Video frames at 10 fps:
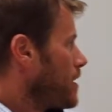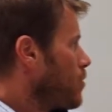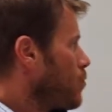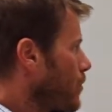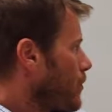
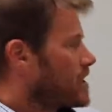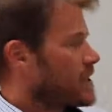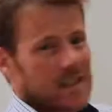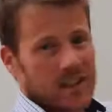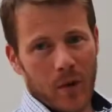One thing to
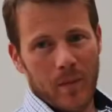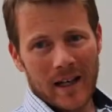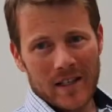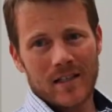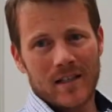go
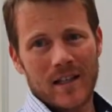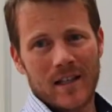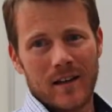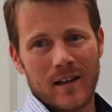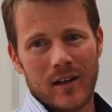back to
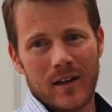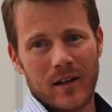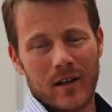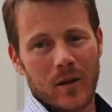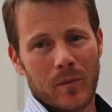
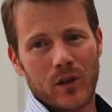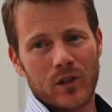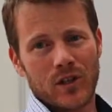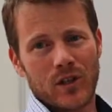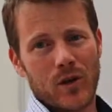the
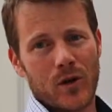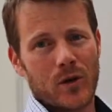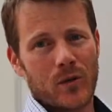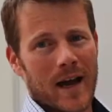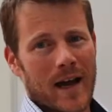person
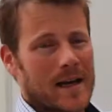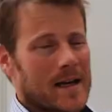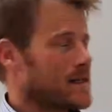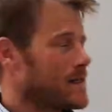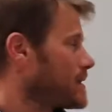who
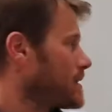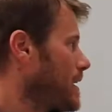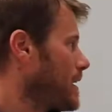has